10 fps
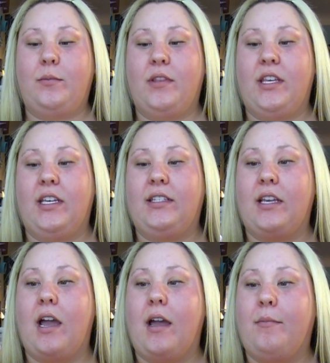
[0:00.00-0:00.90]
with this
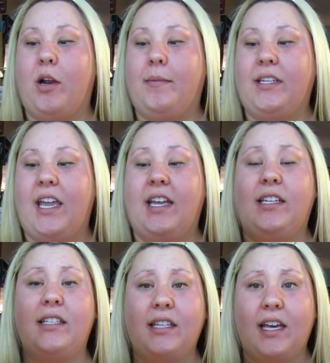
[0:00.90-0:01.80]
Urban Decay
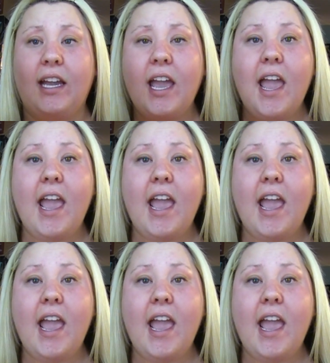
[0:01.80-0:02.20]
Slick,